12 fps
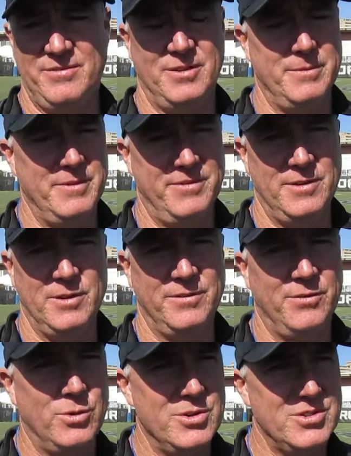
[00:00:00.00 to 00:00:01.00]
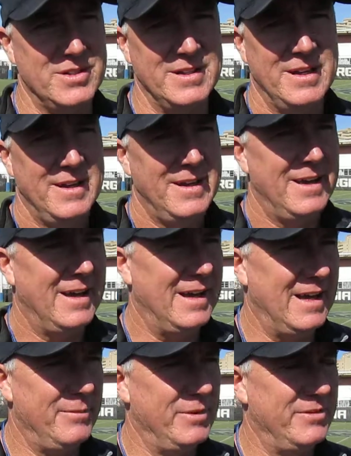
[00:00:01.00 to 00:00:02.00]
He flipped the field for us, and
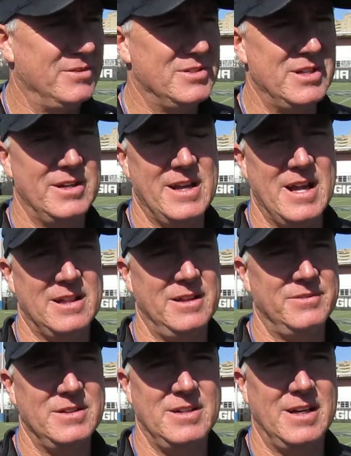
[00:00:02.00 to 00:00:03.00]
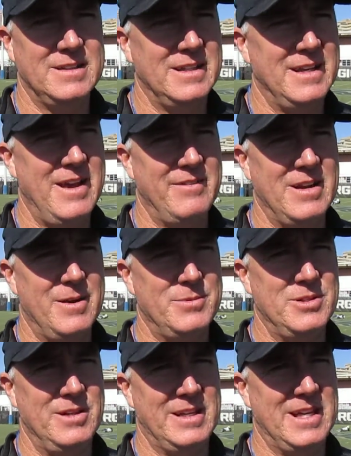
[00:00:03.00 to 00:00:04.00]
I believe it was their guy, Clifton Duck, didn't have an
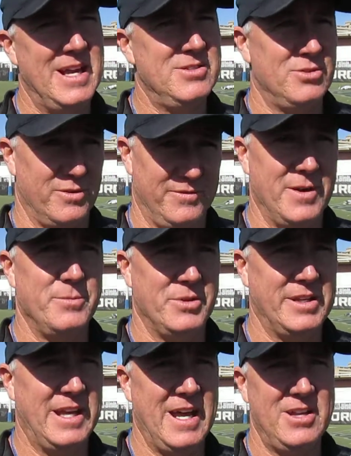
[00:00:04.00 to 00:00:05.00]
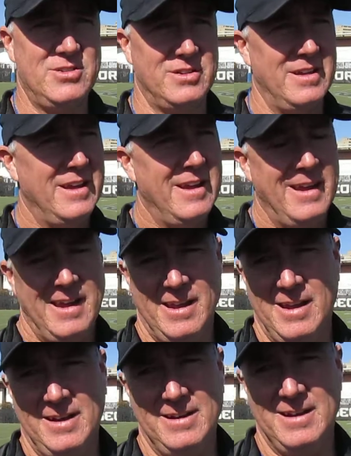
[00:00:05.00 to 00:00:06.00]
opportunity to catch it or fumbled the catch.
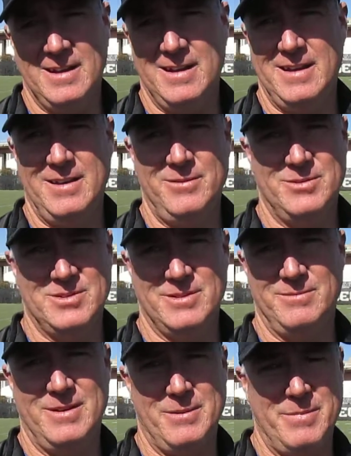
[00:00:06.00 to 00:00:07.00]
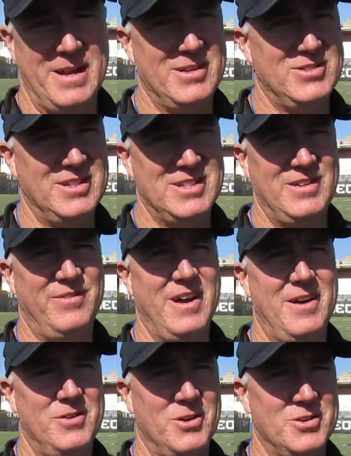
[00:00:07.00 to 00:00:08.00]
About a
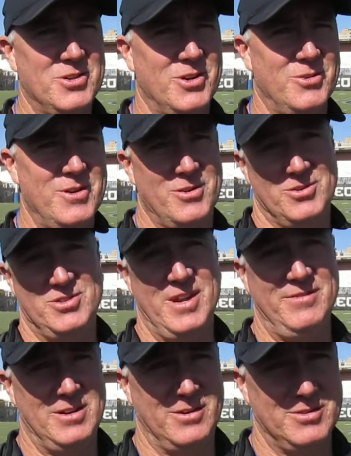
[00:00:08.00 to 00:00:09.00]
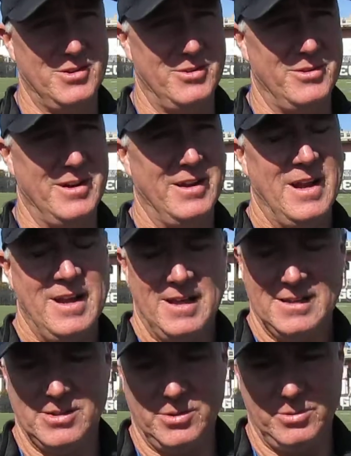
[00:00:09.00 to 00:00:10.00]
65-yard turnaround or 70-yard
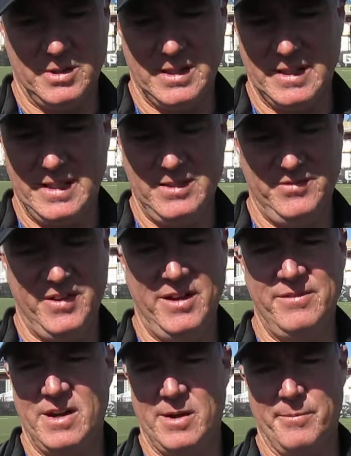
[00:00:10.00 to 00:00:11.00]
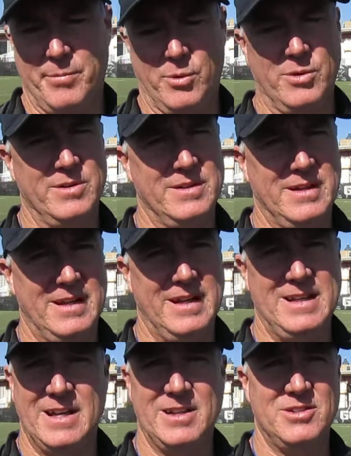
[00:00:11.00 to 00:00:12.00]
turnaround. So he's very, very important,
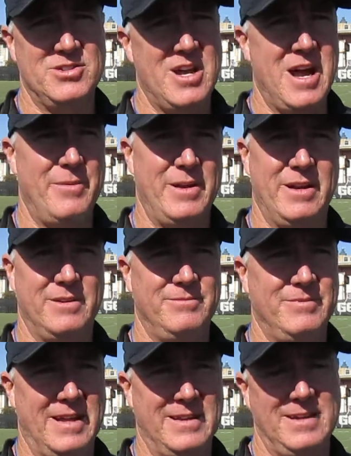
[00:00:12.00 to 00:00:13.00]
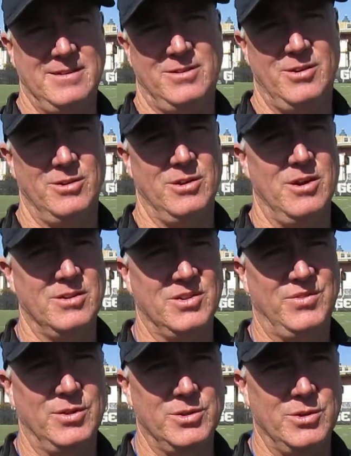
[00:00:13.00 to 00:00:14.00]
man. He did a good job. Hit, the third
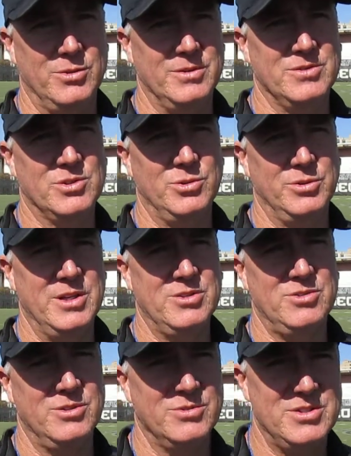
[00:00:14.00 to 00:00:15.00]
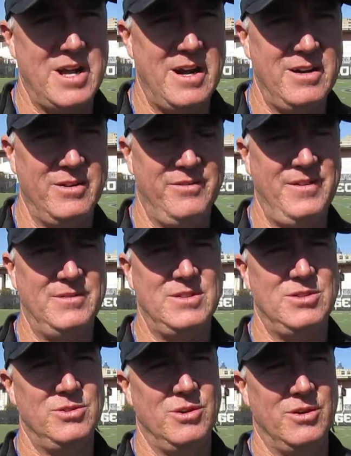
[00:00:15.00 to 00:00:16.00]
longest field goal in school history on Saturday, a
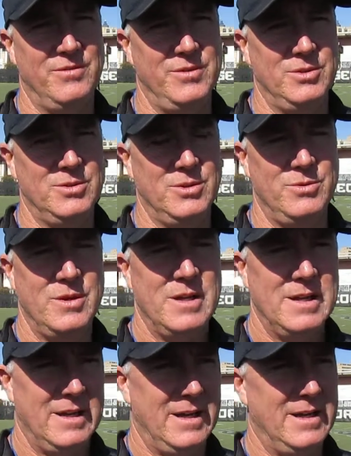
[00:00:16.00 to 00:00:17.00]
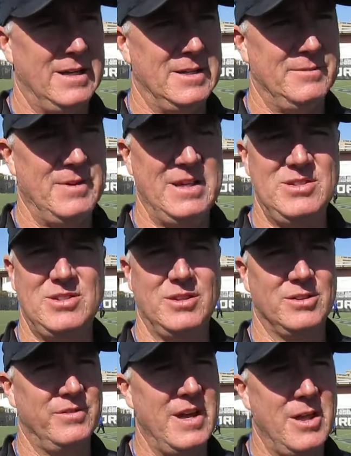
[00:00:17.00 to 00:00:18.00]
52-yard field goal. He's
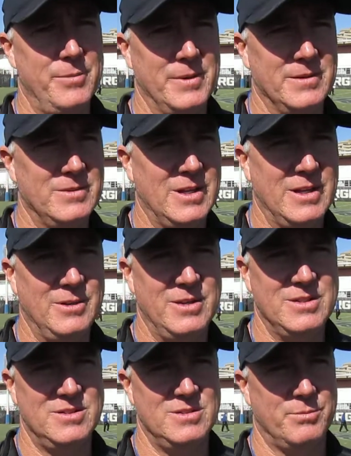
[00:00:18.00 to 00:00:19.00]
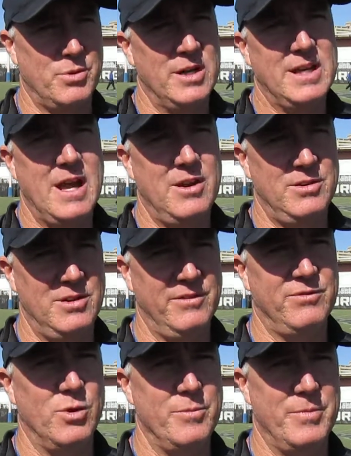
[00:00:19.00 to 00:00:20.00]
still developing. This is a breakout year
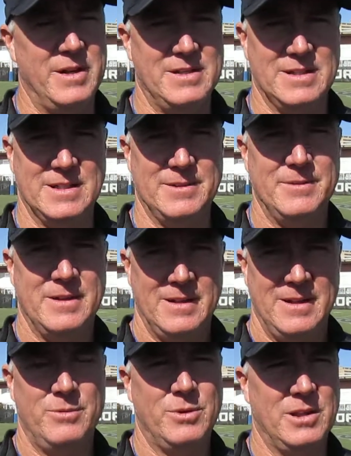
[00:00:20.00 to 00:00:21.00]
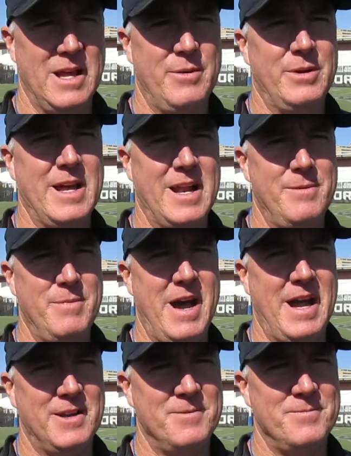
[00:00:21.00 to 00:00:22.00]
for him, but I'm glad we got him back.